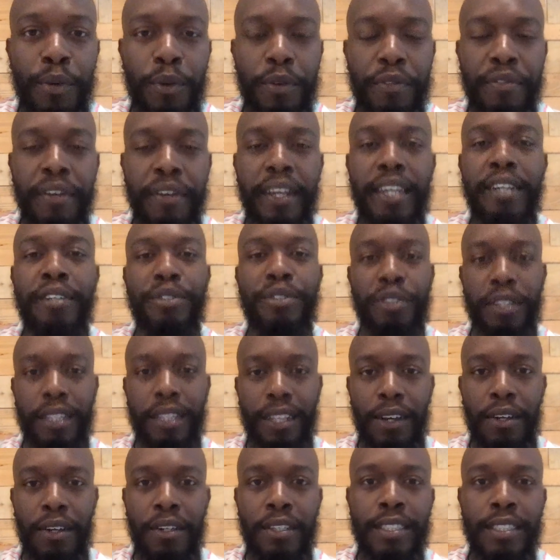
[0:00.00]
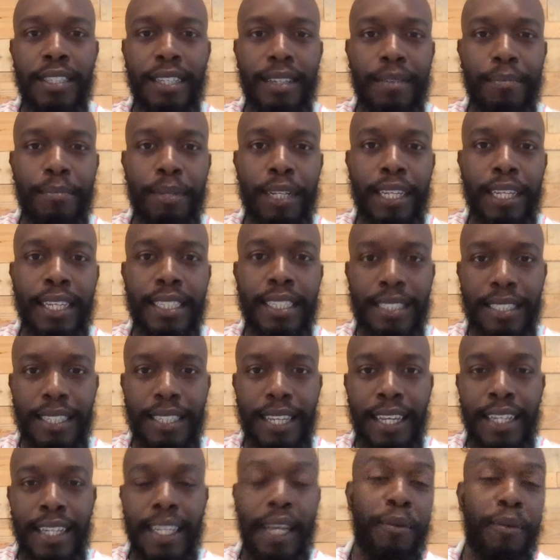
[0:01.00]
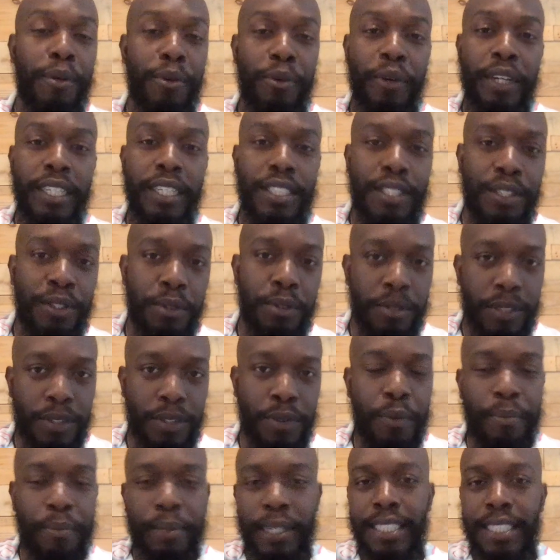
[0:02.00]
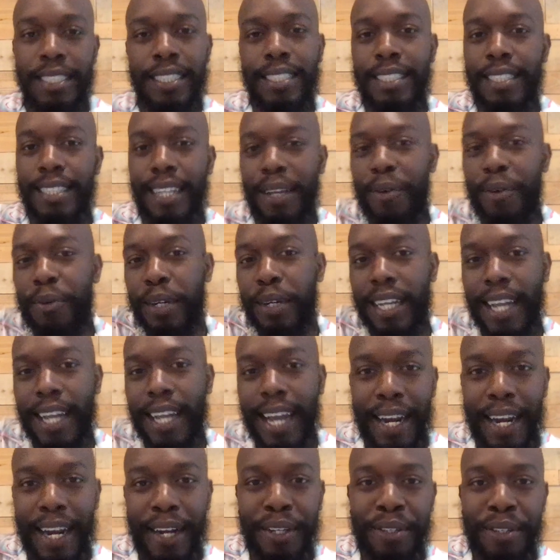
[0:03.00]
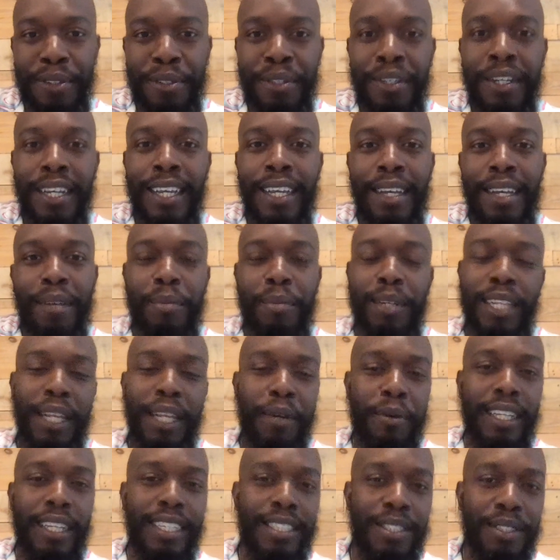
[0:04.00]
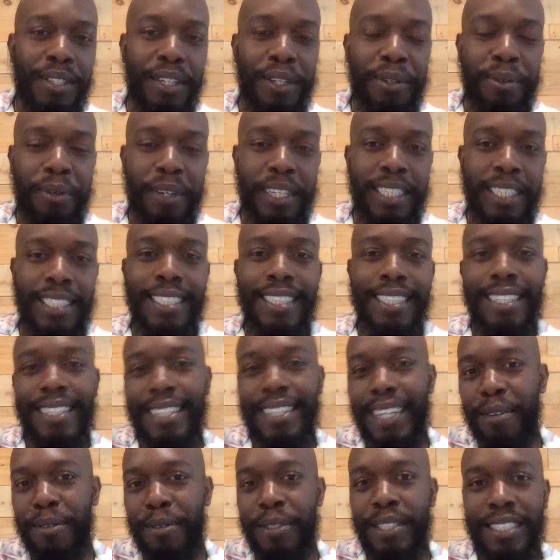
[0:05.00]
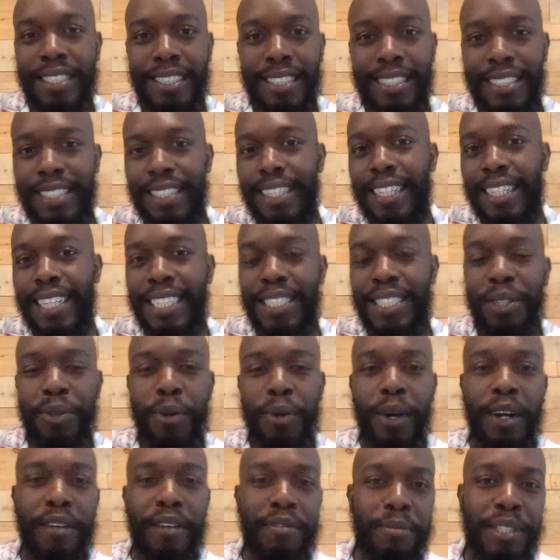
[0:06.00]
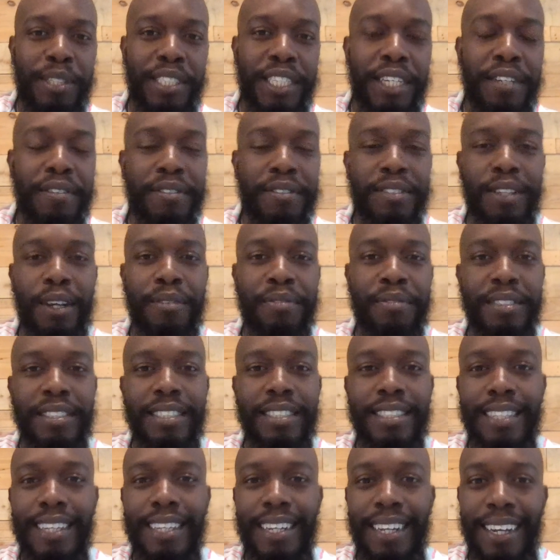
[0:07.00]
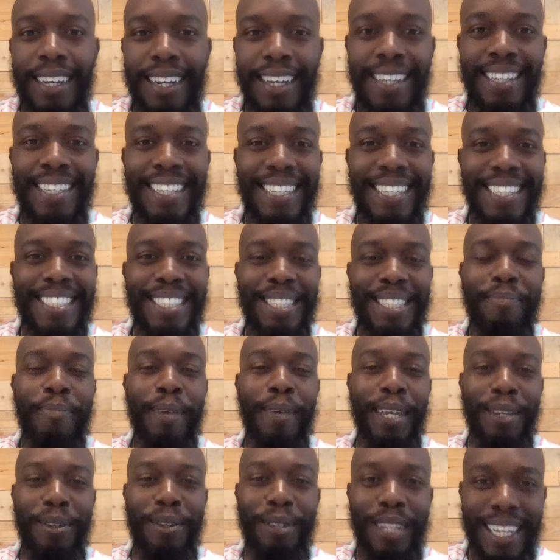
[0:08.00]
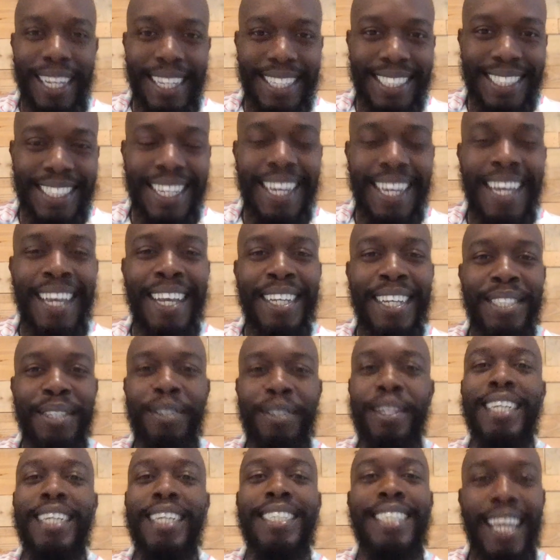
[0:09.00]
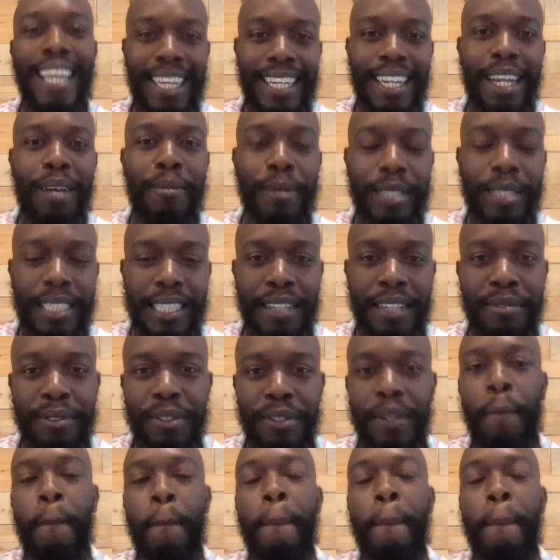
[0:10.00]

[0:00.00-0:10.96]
were vagrancy laws in place that would arrest you. So a business, they wouldn't hire you, but they would let you get arrested, and they would just lease you out from the sheriff's office to pay you less. So that's economic slavery.